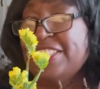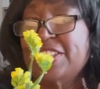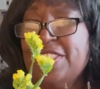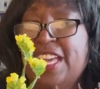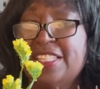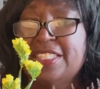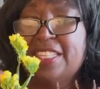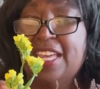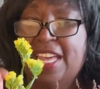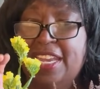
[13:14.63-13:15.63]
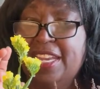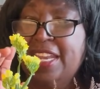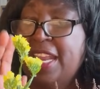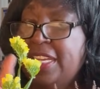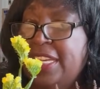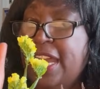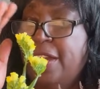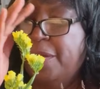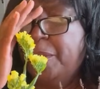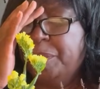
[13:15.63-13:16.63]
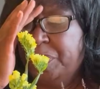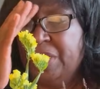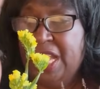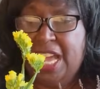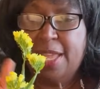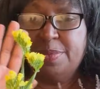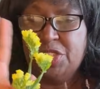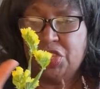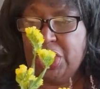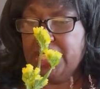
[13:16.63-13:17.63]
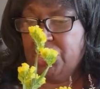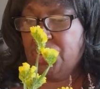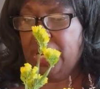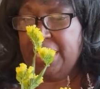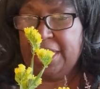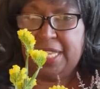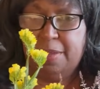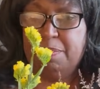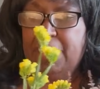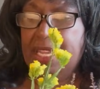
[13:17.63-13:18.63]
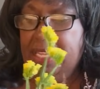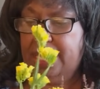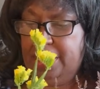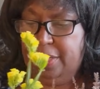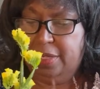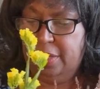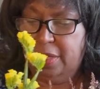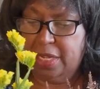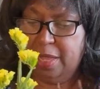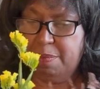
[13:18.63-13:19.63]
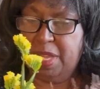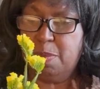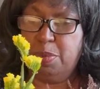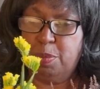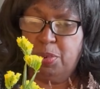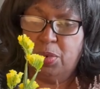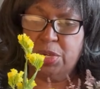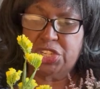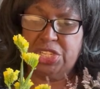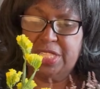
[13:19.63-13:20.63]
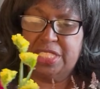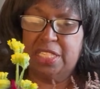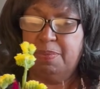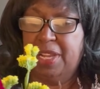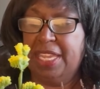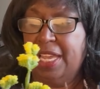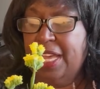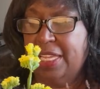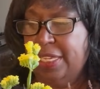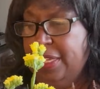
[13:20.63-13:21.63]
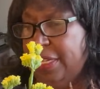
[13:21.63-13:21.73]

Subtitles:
So that's that. Now, I'm just trying to look at my proportions and my height.